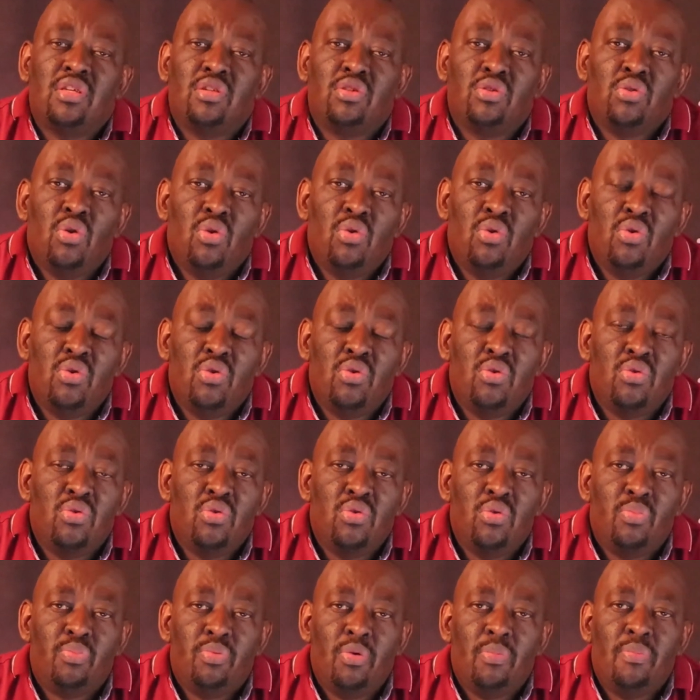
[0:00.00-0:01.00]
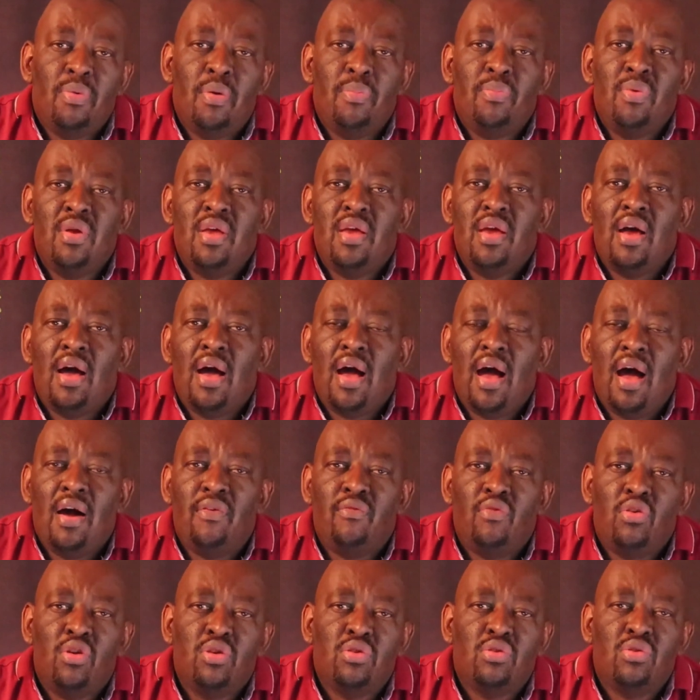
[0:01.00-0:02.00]
So you probably
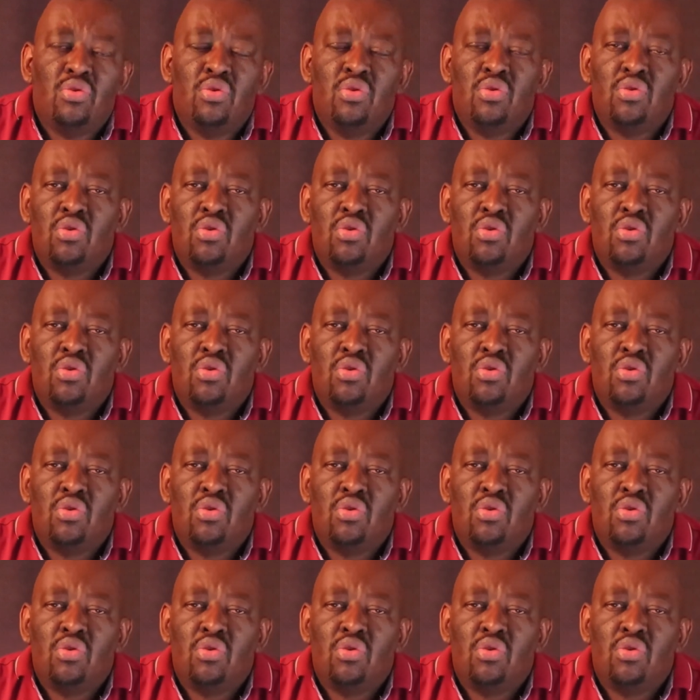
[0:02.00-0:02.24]
have also